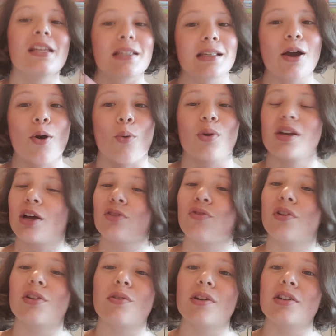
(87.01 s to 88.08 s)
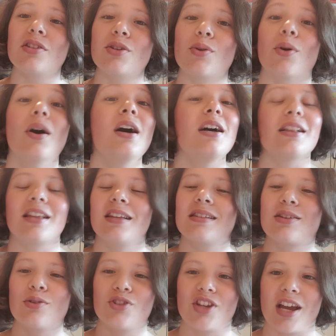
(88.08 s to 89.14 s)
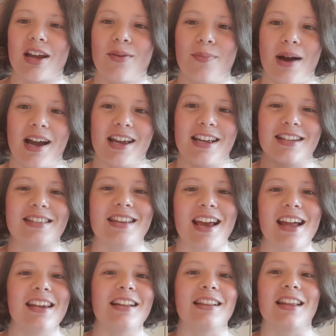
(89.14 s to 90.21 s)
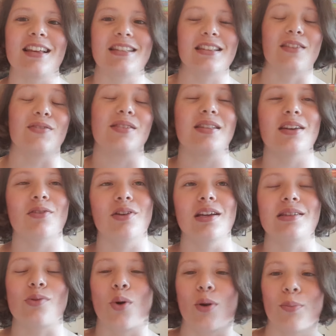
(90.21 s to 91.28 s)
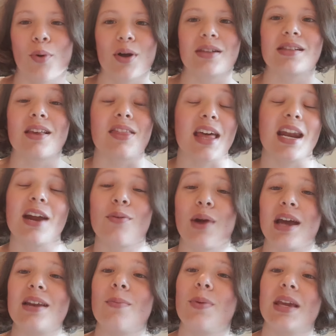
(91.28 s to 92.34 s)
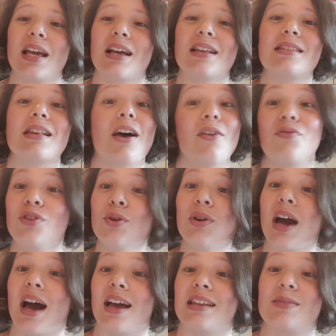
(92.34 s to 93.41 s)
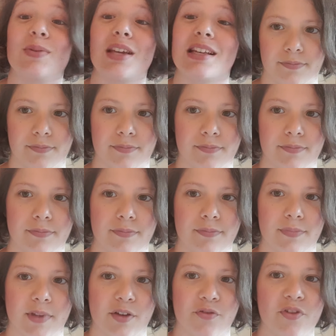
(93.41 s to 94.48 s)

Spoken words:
So without further ado, let's go check my 10 list of series or books that I read because of you guys, because of BookTube.